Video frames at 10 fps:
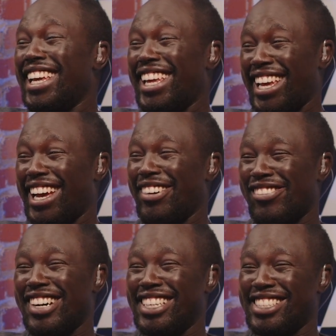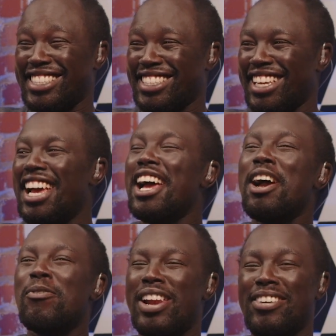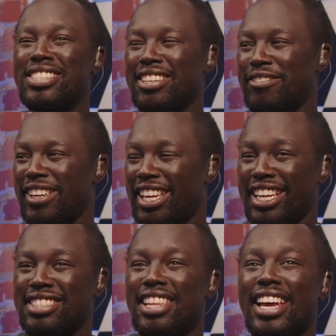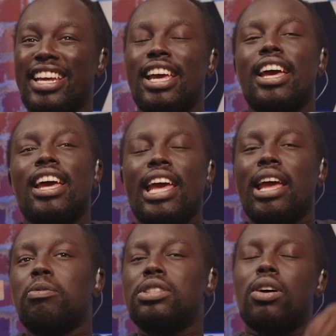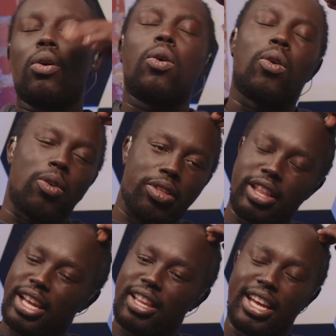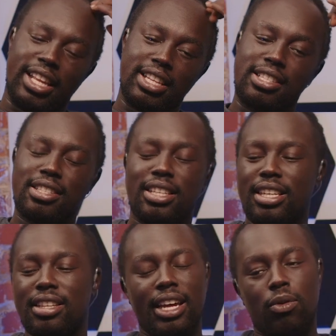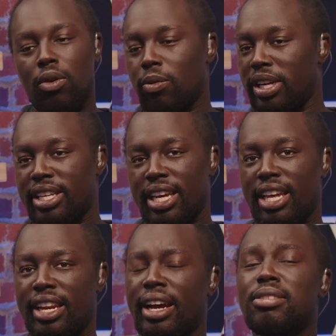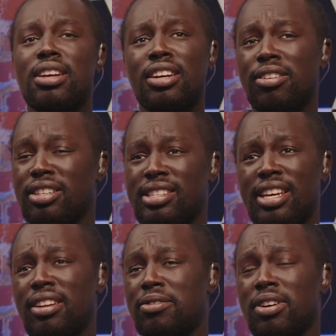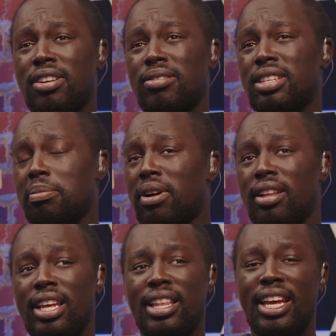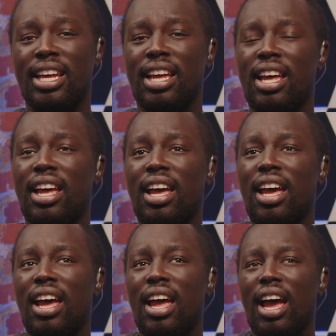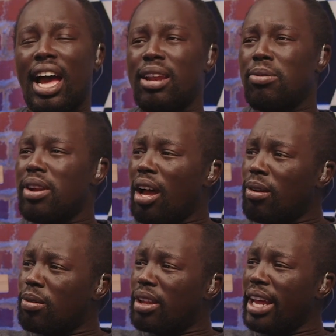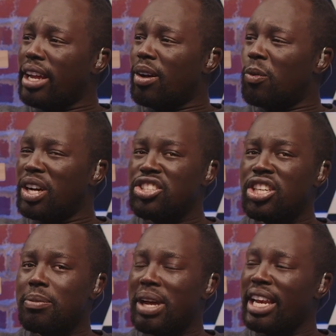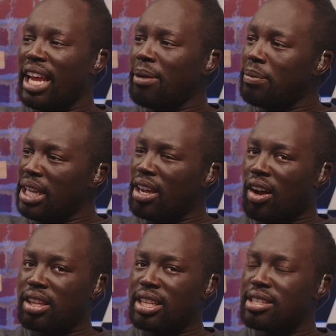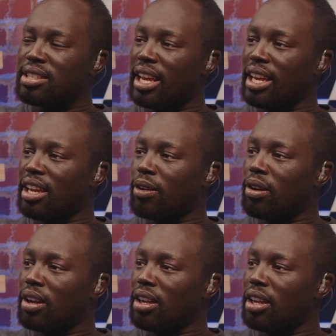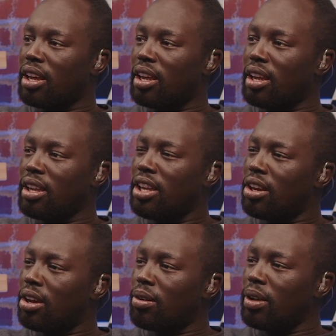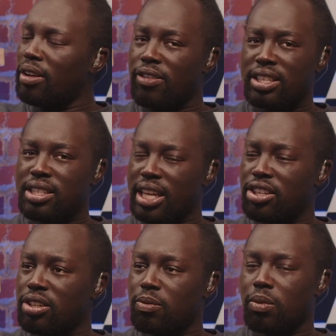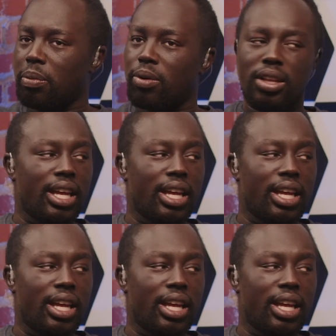Yeah, I was. When I was in Phoenix, like it was a whole thing. Like like what we did. And I was talking to our executive director. I was like, Pauline, like, I don't know. Like, what should my name be on this, like, you know, investigation report?